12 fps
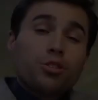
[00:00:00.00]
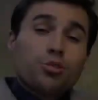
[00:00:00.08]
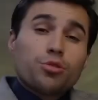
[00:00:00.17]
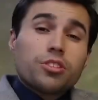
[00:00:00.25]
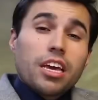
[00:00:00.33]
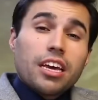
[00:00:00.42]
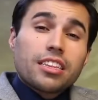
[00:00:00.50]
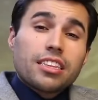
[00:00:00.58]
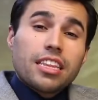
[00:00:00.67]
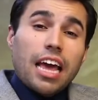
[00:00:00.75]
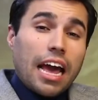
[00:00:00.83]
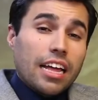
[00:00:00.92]
to
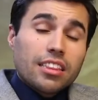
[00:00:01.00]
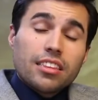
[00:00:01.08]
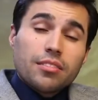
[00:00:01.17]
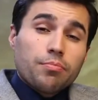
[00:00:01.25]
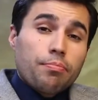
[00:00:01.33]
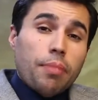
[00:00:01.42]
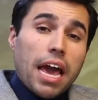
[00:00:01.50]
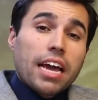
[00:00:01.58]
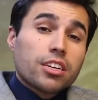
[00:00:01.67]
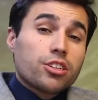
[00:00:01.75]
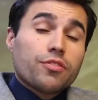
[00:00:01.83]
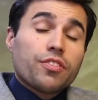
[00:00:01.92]
take that
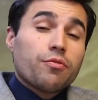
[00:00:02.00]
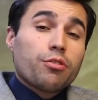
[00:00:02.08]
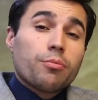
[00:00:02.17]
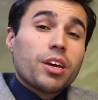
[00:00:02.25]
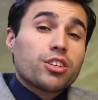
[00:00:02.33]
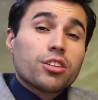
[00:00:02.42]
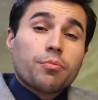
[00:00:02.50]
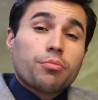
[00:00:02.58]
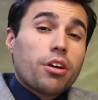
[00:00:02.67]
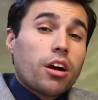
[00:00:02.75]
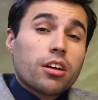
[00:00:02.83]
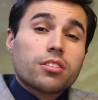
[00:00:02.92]
package of information and
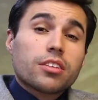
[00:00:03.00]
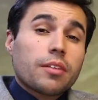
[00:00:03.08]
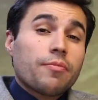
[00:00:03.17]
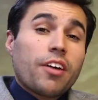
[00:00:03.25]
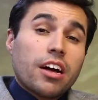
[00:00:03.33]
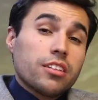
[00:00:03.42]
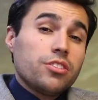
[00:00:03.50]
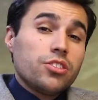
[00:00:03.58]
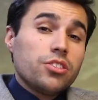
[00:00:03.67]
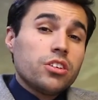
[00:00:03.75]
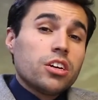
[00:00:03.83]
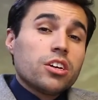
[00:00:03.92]
products and
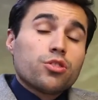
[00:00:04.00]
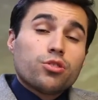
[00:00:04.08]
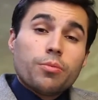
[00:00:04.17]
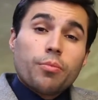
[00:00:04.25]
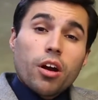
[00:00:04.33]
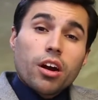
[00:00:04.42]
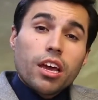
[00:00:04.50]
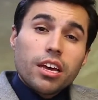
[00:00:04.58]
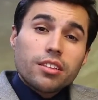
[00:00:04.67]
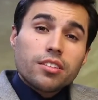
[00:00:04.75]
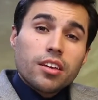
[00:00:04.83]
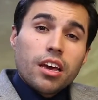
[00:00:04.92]
value to the
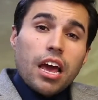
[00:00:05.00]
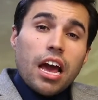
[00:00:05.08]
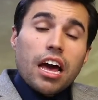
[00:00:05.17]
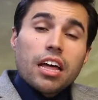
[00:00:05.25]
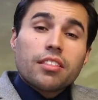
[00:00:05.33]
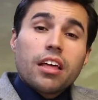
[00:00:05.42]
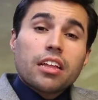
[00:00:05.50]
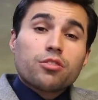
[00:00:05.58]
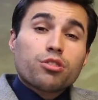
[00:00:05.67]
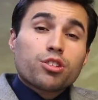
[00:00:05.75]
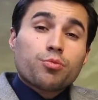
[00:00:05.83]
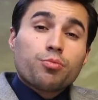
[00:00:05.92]
market
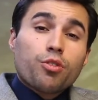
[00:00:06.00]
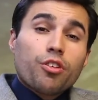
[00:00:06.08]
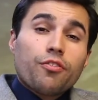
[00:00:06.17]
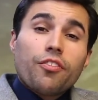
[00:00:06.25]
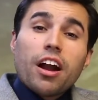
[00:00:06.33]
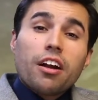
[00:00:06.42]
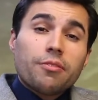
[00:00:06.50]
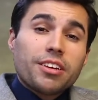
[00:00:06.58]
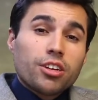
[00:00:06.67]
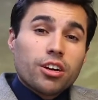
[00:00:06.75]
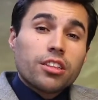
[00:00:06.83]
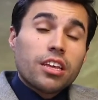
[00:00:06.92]
and to explore far
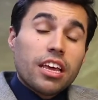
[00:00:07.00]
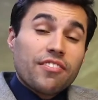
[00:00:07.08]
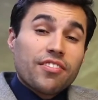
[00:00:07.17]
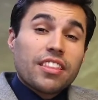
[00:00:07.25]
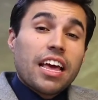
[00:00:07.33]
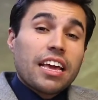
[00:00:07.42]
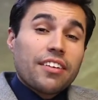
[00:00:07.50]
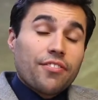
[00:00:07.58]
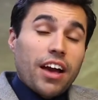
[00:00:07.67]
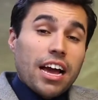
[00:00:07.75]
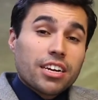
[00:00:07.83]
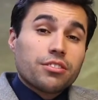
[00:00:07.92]
beyond if
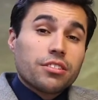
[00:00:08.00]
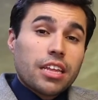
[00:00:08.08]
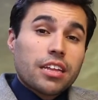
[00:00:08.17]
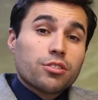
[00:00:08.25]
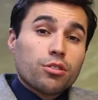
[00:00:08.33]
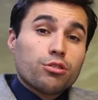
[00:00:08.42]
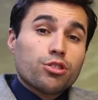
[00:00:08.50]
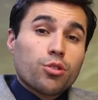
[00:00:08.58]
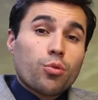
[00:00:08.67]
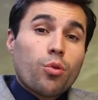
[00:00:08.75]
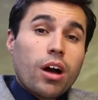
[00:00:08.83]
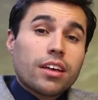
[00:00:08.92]
actually that
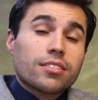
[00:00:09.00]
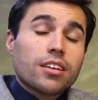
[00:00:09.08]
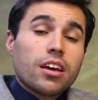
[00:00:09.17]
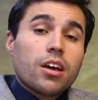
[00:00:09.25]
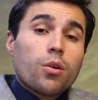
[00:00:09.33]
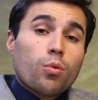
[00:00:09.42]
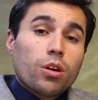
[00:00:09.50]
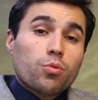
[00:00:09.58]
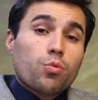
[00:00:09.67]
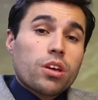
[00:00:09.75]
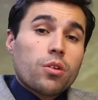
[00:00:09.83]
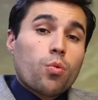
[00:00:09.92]
solution was what
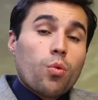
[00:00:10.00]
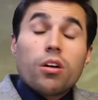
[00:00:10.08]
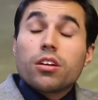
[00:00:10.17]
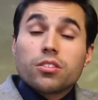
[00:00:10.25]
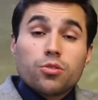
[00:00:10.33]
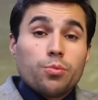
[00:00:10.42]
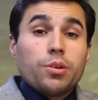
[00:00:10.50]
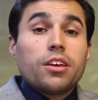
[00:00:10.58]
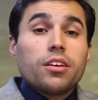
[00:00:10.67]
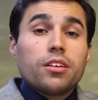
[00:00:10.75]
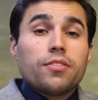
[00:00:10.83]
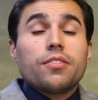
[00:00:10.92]
we wanted to
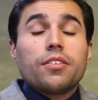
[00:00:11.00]
be